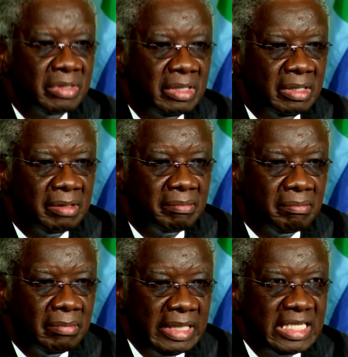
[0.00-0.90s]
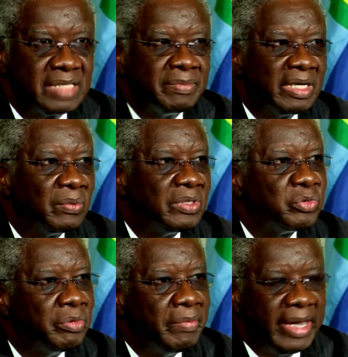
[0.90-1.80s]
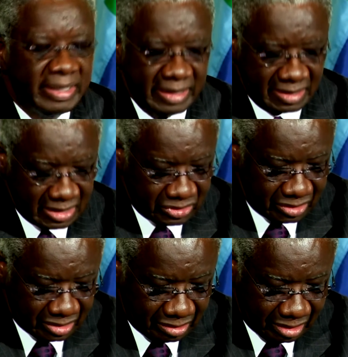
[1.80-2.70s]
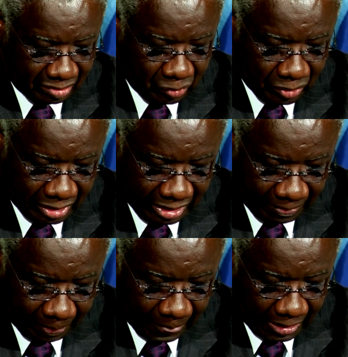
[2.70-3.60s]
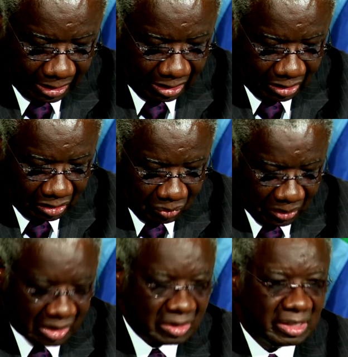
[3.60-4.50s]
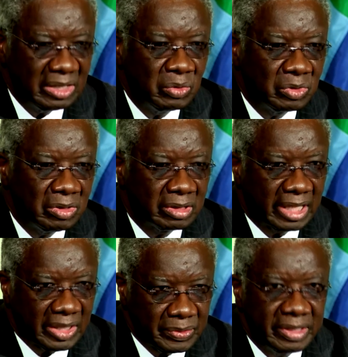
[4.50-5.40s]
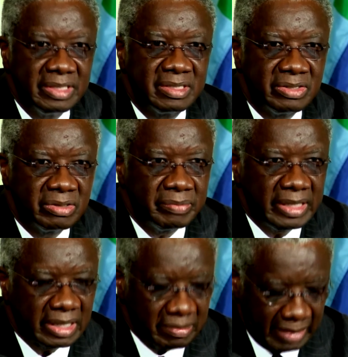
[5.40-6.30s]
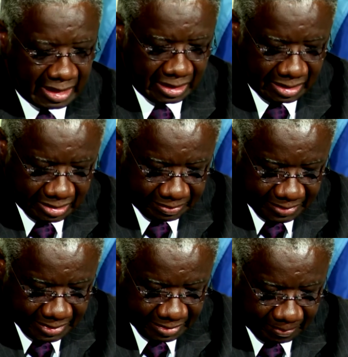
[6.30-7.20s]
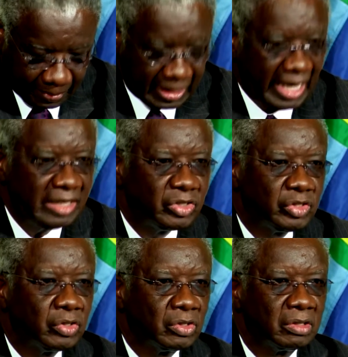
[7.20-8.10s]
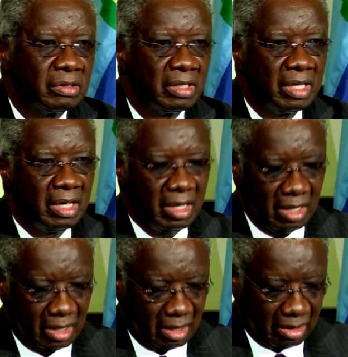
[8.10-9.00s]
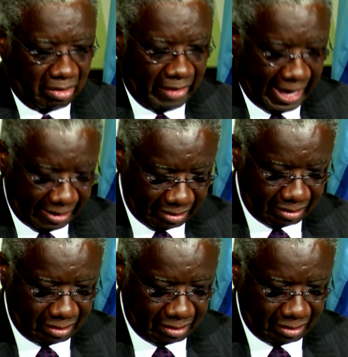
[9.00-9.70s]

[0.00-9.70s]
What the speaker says: the means by which we make decisions in the community, we continue to look at our decision-making mechanisms to ensure that